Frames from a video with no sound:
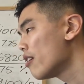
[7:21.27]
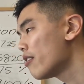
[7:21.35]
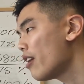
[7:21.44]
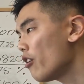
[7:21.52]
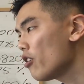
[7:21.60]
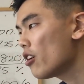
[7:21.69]

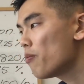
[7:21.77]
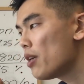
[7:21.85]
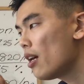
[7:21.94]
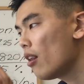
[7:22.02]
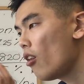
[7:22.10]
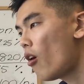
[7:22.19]
Now you've got to
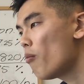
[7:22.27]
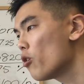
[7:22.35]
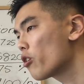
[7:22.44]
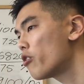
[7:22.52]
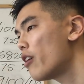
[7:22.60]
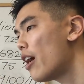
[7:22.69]
be a lot
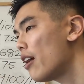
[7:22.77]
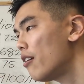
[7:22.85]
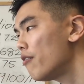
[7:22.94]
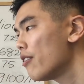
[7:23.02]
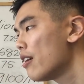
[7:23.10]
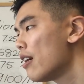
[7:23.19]
more
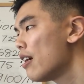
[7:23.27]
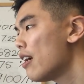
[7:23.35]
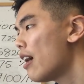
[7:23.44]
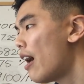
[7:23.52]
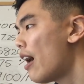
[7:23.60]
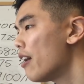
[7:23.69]
creative,
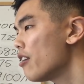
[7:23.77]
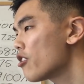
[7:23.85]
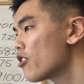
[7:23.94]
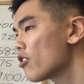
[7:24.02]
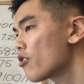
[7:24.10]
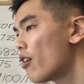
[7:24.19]
and
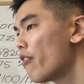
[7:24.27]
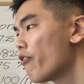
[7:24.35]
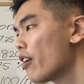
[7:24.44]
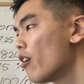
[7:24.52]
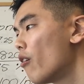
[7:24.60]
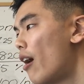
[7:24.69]
it's just trying to
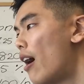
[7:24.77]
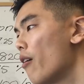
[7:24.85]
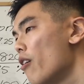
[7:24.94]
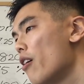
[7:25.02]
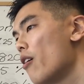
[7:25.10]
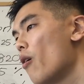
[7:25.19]
figure
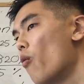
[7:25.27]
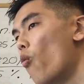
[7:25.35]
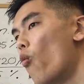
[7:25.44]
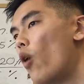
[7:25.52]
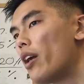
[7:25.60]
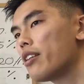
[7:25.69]
out
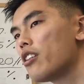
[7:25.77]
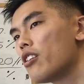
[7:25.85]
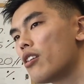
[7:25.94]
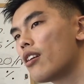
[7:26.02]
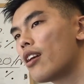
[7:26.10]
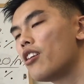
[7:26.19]
what
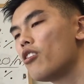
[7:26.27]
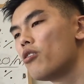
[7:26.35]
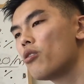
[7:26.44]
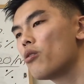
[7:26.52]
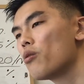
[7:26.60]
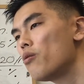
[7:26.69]
can you
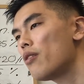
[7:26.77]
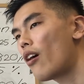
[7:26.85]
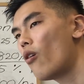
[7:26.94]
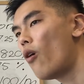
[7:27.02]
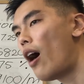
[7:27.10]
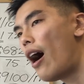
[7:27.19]
do
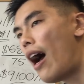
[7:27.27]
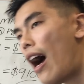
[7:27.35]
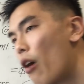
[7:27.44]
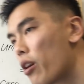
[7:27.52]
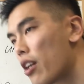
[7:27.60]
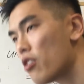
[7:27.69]
or
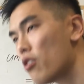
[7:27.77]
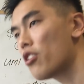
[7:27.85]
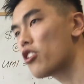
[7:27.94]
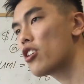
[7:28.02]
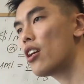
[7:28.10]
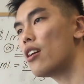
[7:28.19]
how can you
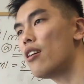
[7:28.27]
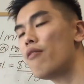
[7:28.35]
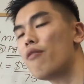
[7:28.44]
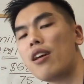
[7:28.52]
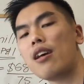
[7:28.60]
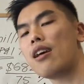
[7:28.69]
achieve